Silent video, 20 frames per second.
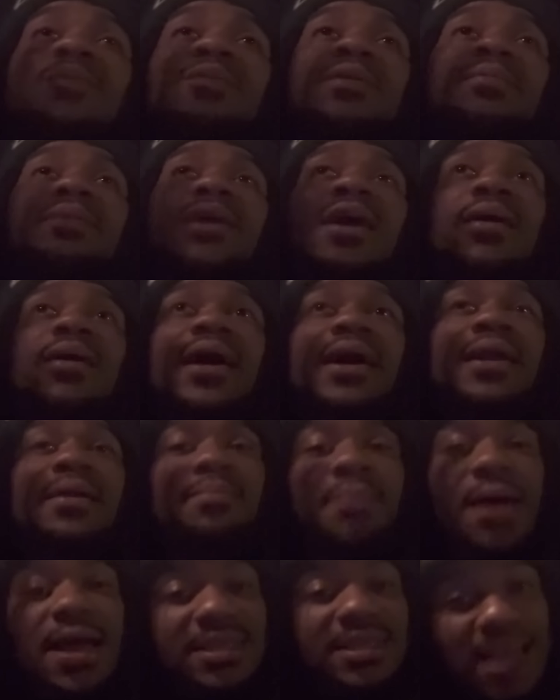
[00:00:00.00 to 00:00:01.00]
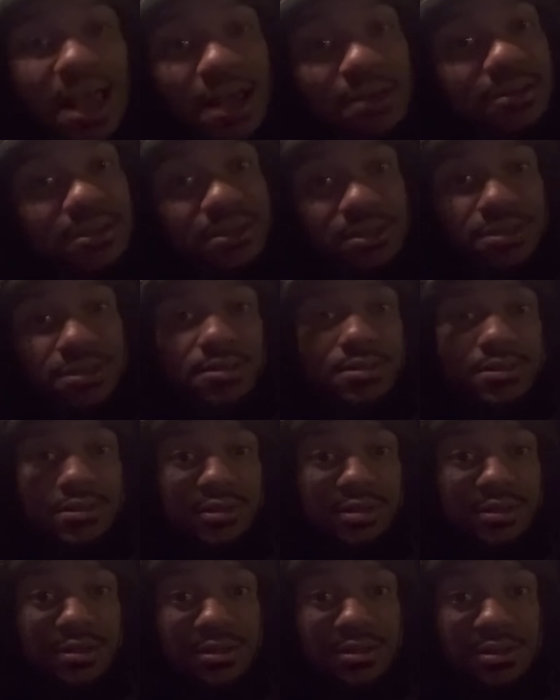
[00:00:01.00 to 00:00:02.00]
women, y'all gotta bite y'all tongue.
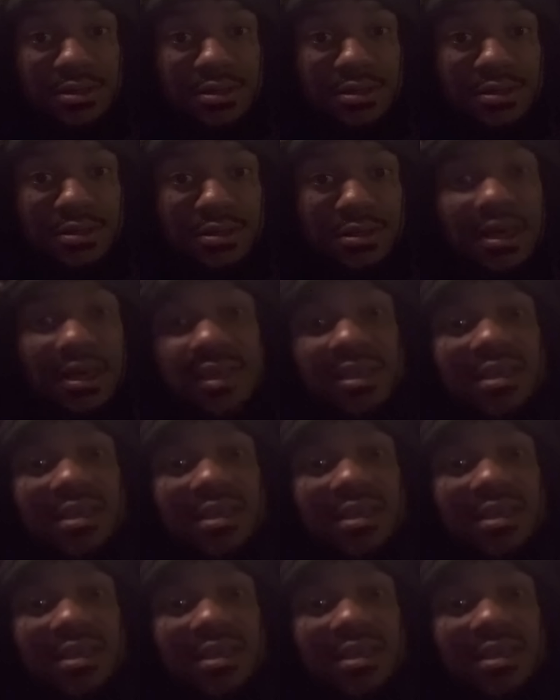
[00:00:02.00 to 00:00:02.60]
It